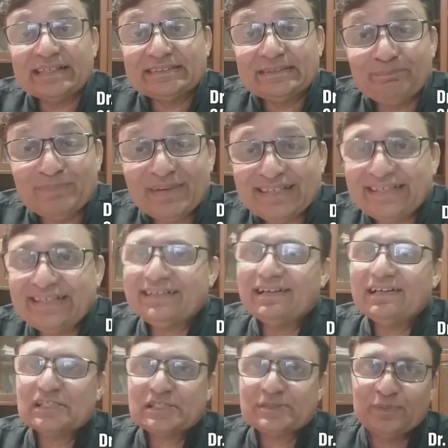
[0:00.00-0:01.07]
get the
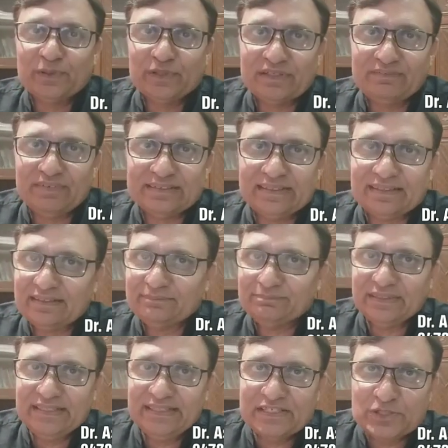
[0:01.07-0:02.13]
practical exposure what the
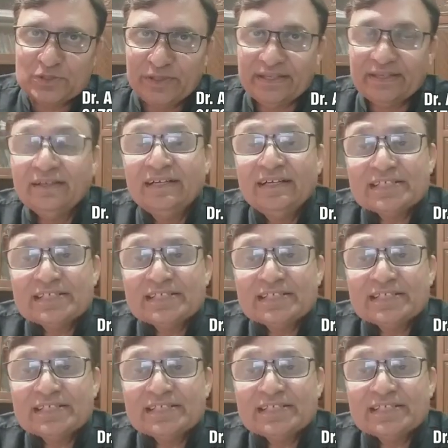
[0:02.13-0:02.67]
company is doing.